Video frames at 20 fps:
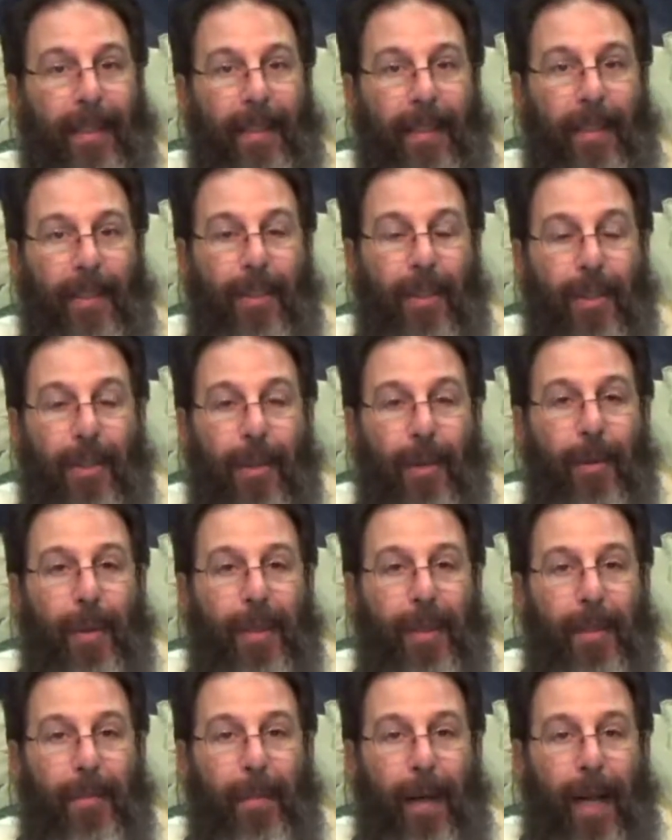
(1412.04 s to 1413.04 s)
You should do
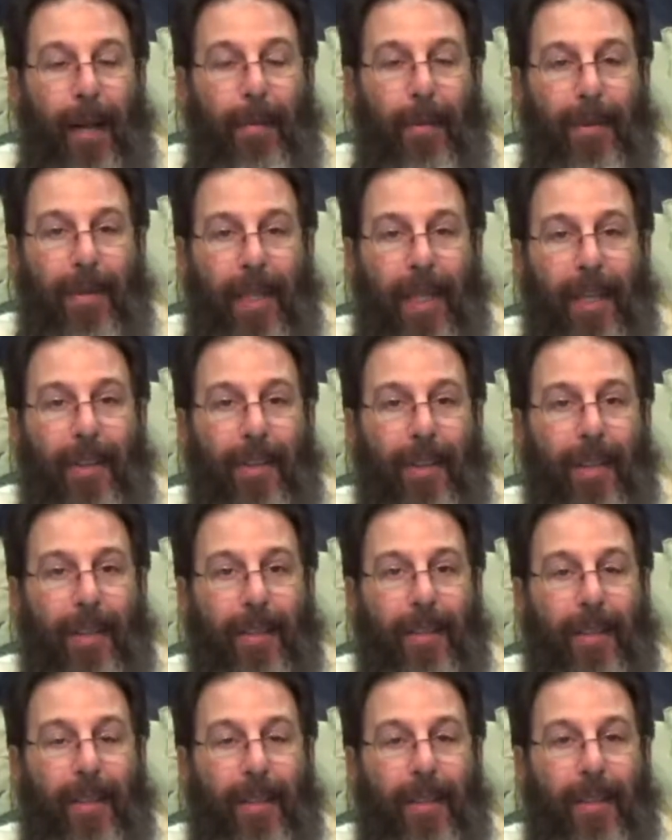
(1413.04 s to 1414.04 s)
what the Bible
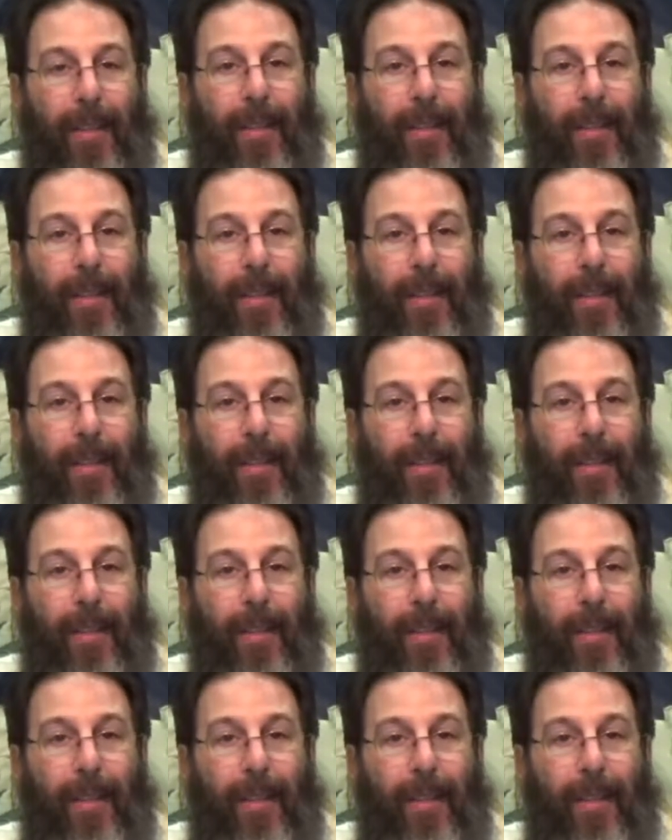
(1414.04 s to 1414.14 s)
teaches.